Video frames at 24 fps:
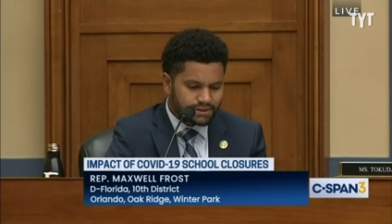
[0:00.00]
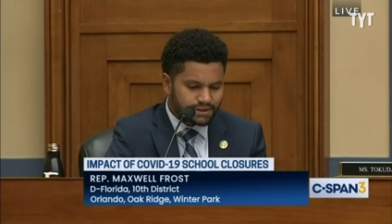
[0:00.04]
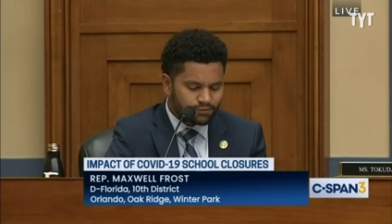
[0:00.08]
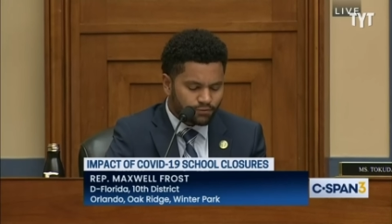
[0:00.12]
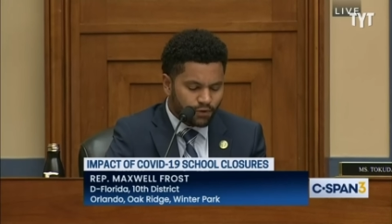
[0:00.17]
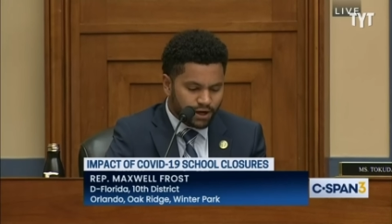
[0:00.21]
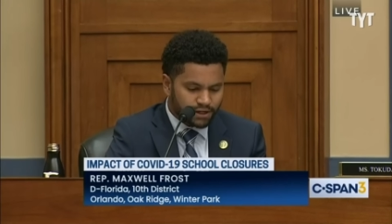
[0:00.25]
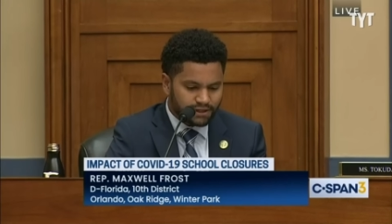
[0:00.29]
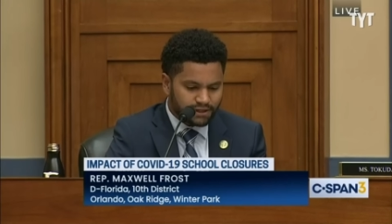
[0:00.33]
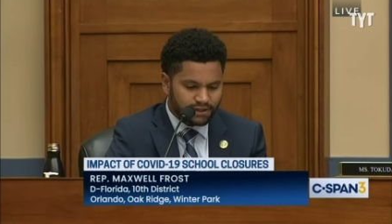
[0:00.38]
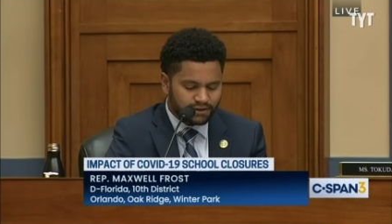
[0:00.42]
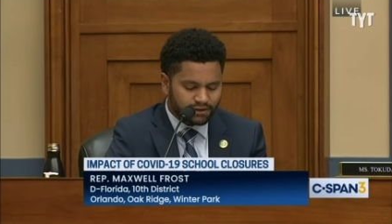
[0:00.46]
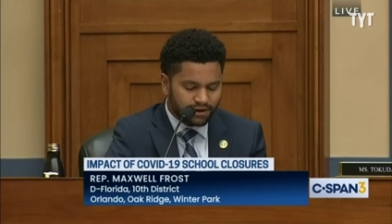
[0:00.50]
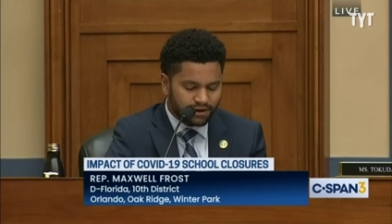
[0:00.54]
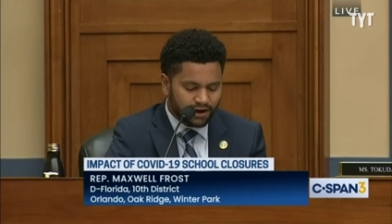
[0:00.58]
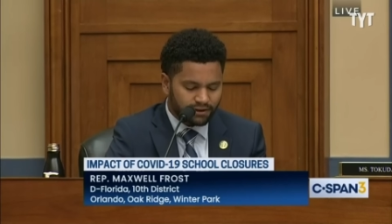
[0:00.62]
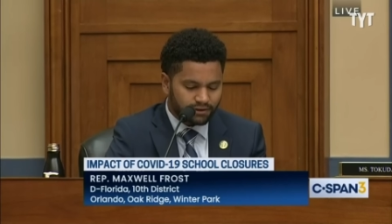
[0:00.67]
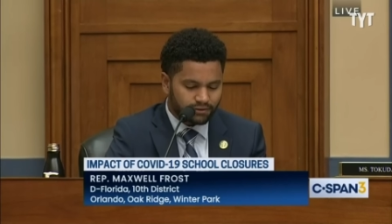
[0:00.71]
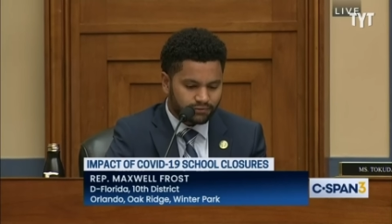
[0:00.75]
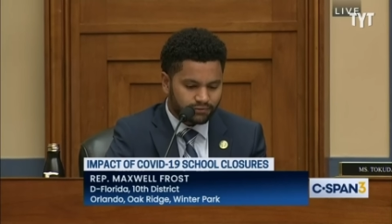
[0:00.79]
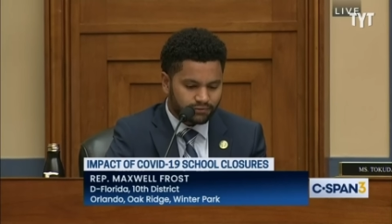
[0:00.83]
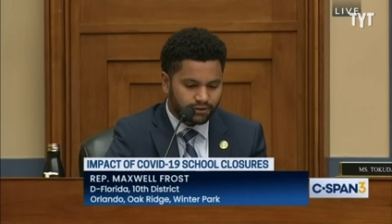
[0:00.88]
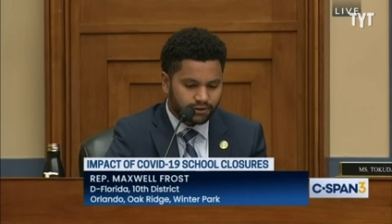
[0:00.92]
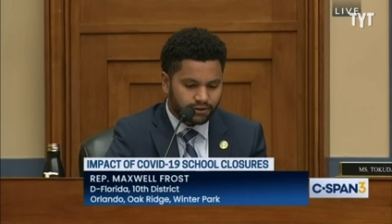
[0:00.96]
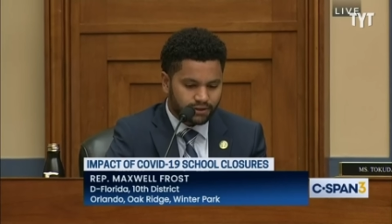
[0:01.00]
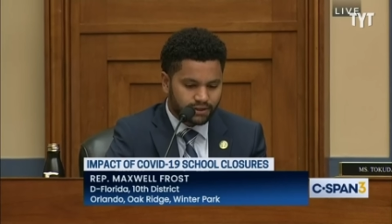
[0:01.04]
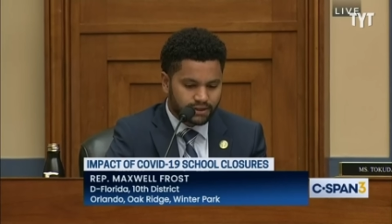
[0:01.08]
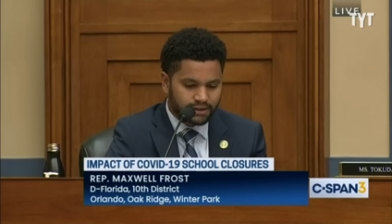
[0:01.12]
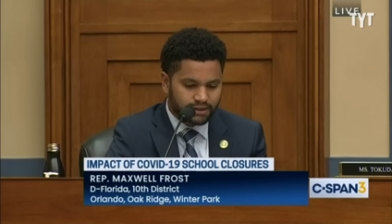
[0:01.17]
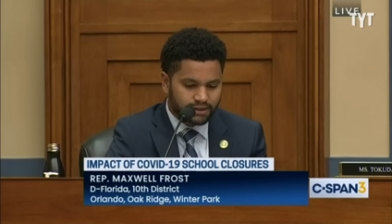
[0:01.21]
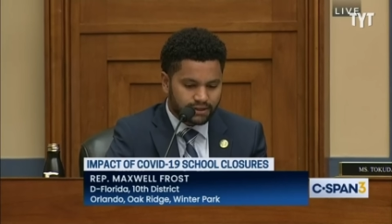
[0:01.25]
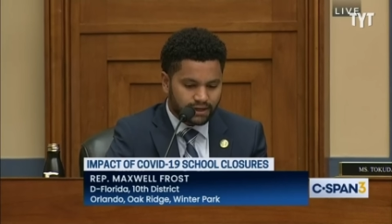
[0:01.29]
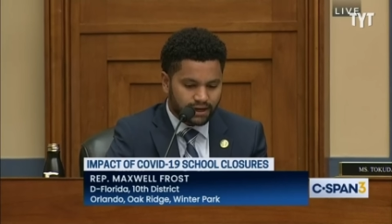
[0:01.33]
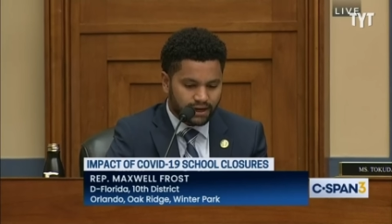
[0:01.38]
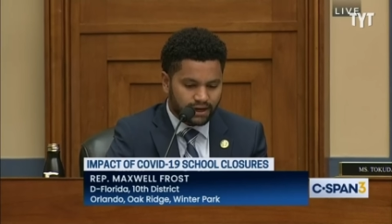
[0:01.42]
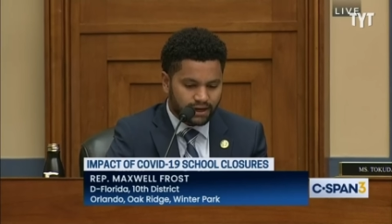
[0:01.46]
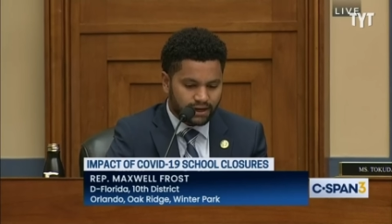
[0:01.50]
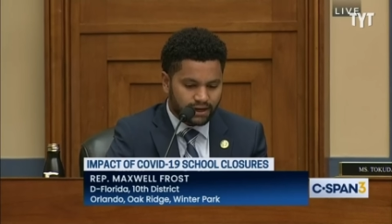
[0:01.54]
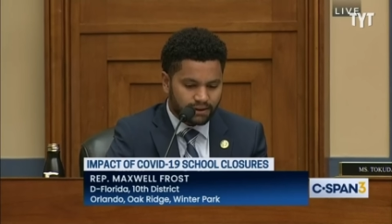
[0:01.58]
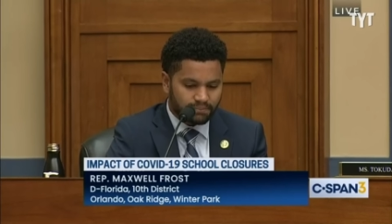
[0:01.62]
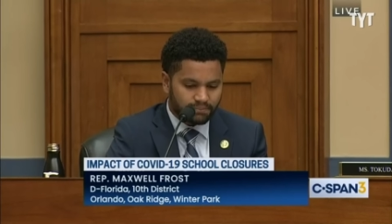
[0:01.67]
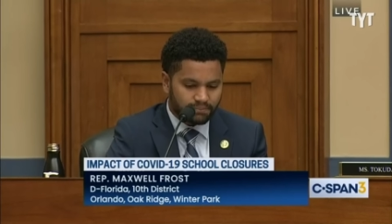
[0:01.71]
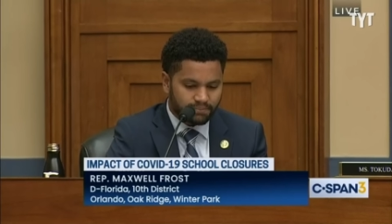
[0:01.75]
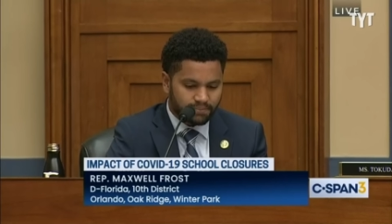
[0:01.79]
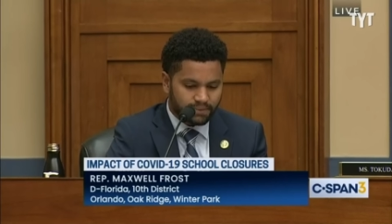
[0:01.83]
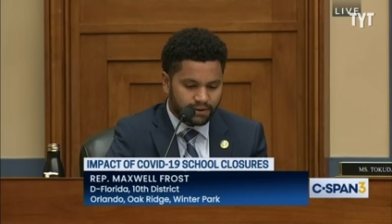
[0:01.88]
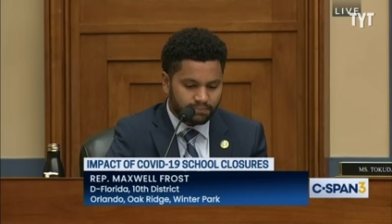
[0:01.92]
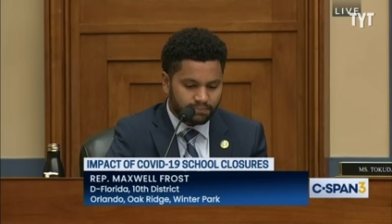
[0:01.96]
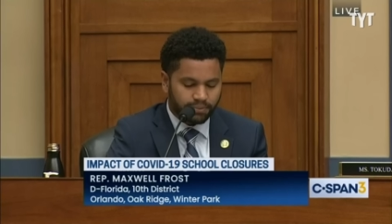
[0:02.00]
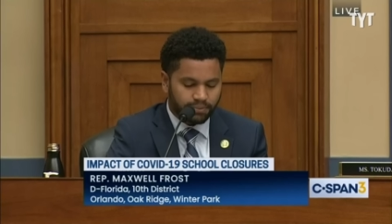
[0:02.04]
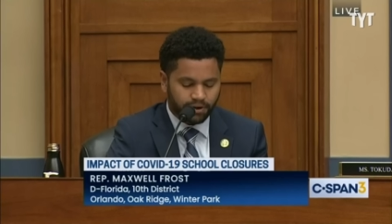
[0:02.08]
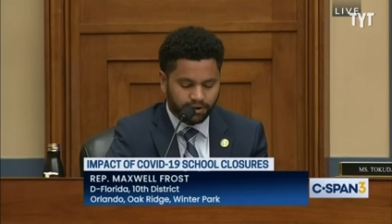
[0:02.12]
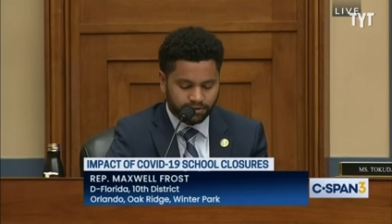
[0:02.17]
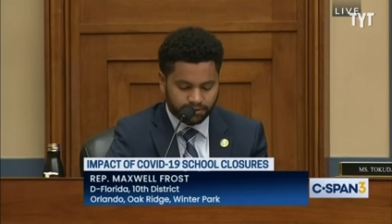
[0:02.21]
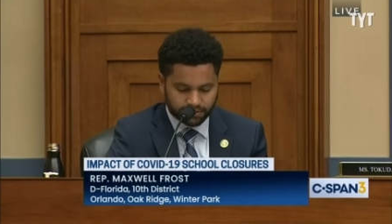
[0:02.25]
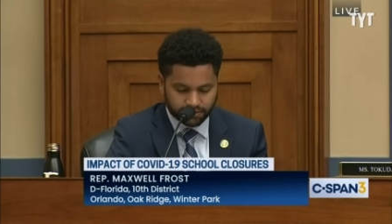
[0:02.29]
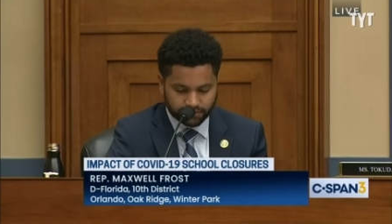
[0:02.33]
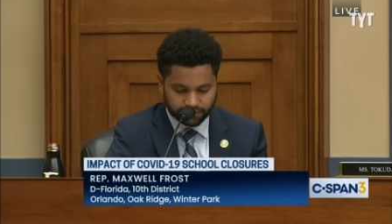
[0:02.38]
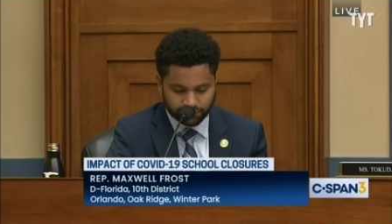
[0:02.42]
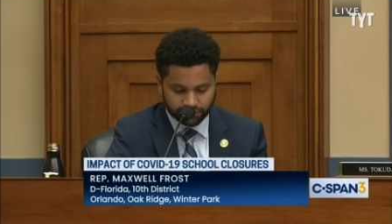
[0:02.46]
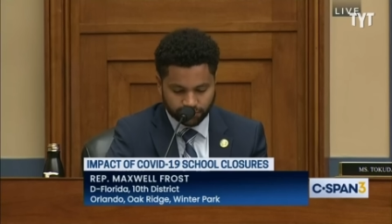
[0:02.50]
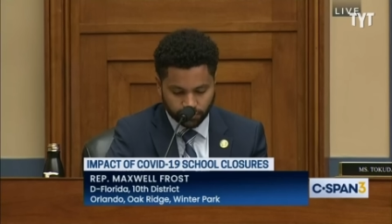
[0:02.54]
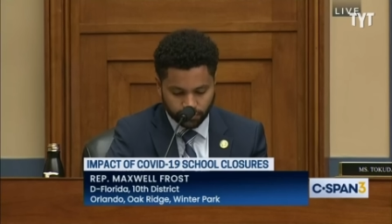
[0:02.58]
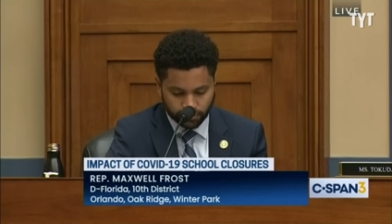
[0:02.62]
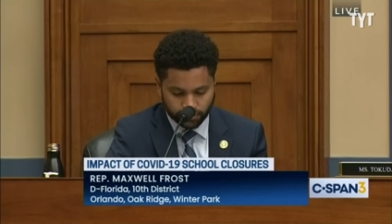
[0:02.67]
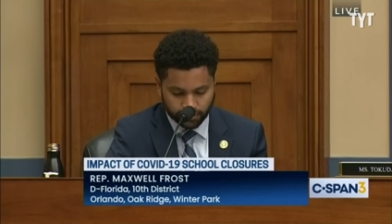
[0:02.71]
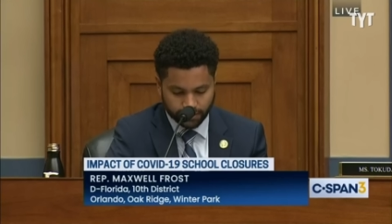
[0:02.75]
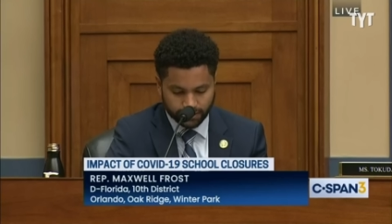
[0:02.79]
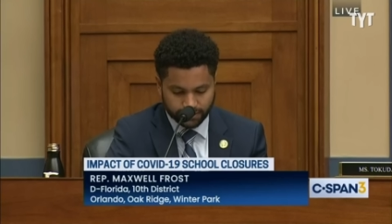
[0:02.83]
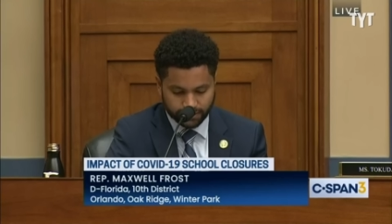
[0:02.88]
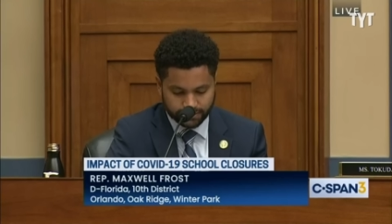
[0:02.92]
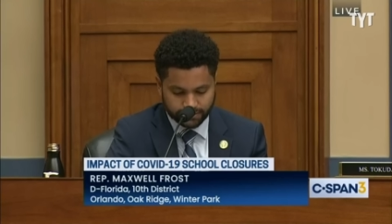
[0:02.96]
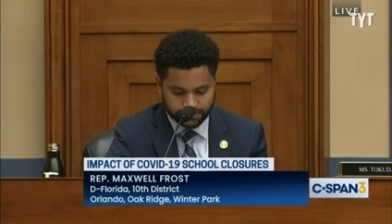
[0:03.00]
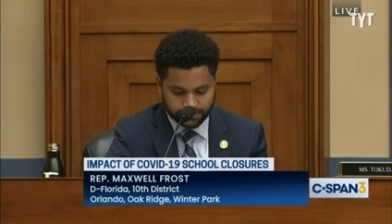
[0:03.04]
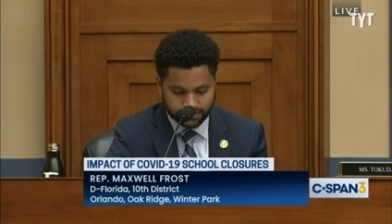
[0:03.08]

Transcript: Joaquin Oliver, um, in Parkland, Florida.